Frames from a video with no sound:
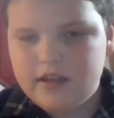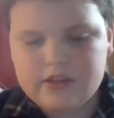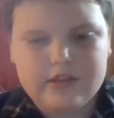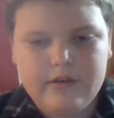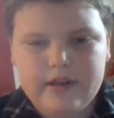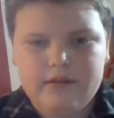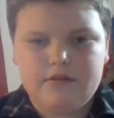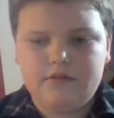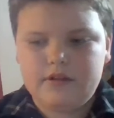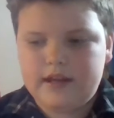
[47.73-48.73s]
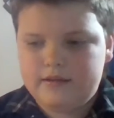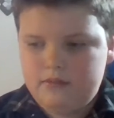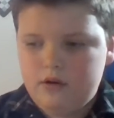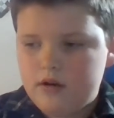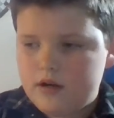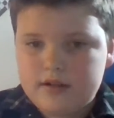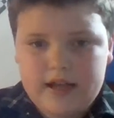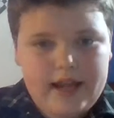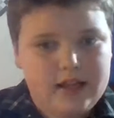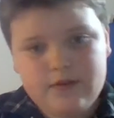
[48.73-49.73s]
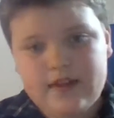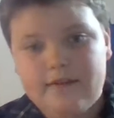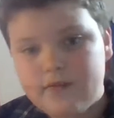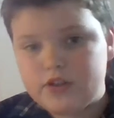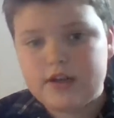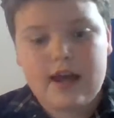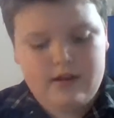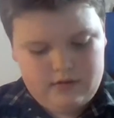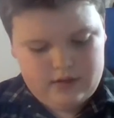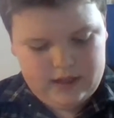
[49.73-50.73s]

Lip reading: Just do it. You will get more days for that free trial.